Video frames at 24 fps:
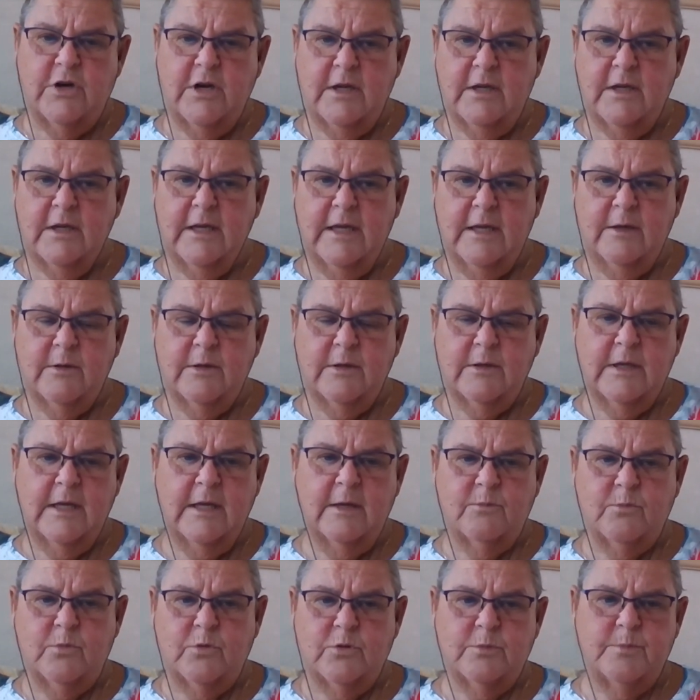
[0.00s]
it
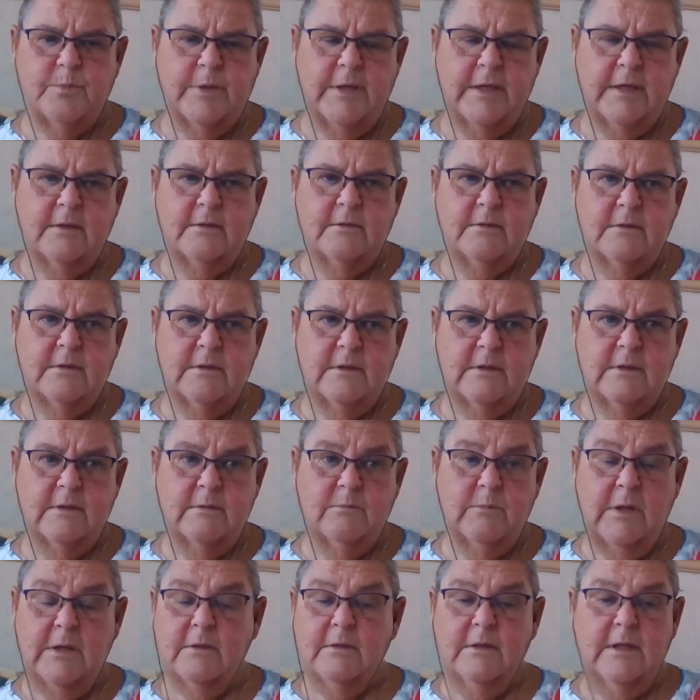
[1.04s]
would be,
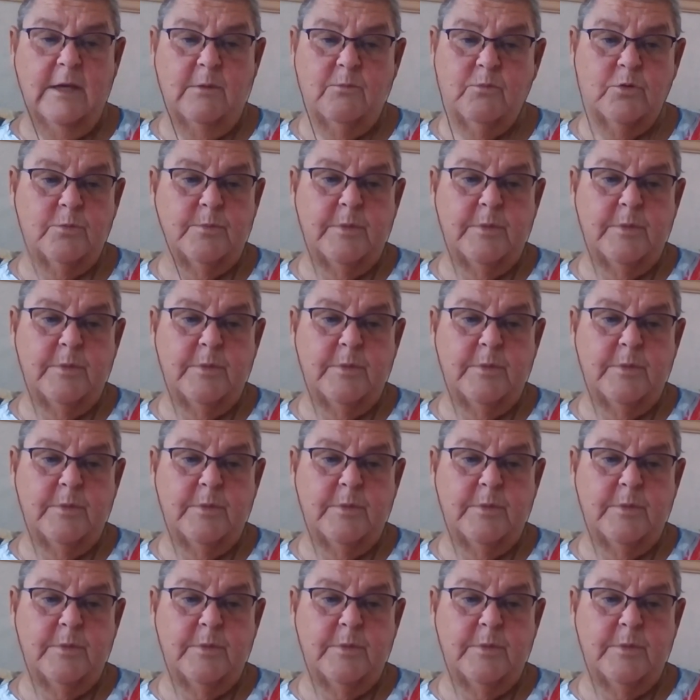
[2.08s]
well, it would be